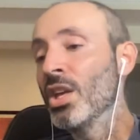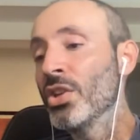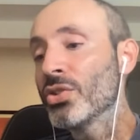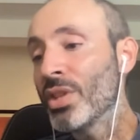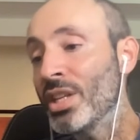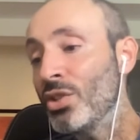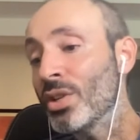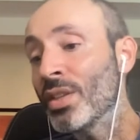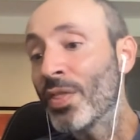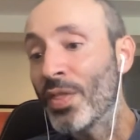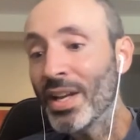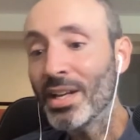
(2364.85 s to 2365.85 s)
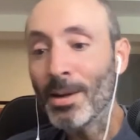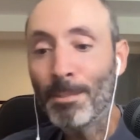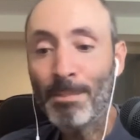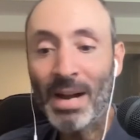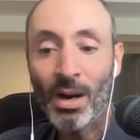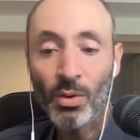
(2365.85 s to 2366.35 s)
So then you can think
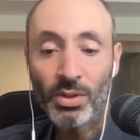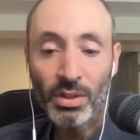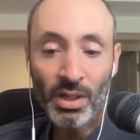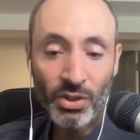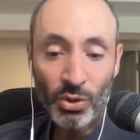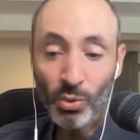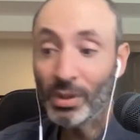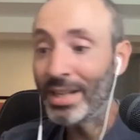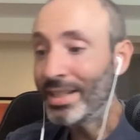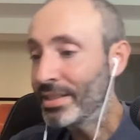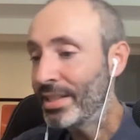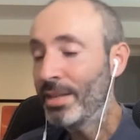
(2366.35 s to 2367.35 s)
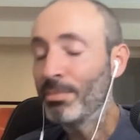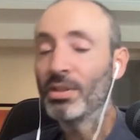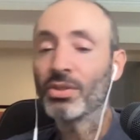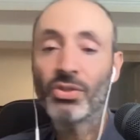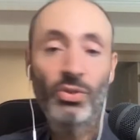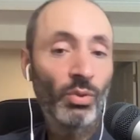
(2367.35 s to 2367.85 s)
about a two legged table
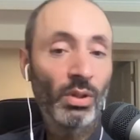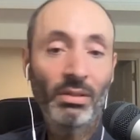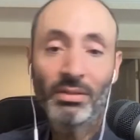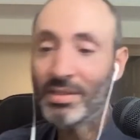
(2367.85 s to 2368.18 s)
or stool,